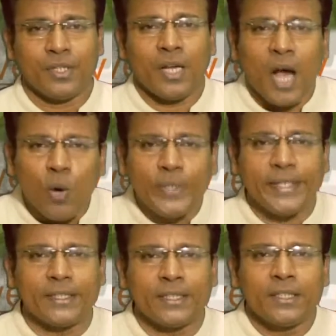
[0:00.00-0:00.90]
Now how
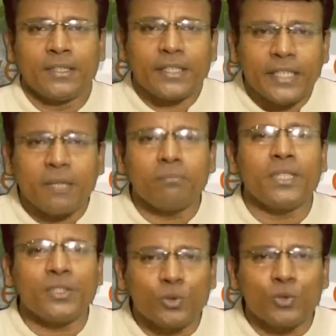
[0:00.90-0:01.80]
did the
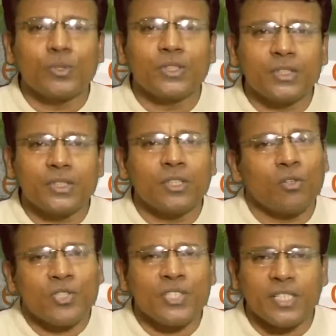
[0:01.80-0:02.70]
Cambridge University
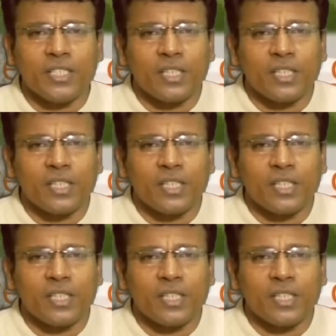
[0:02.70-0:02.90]
originate?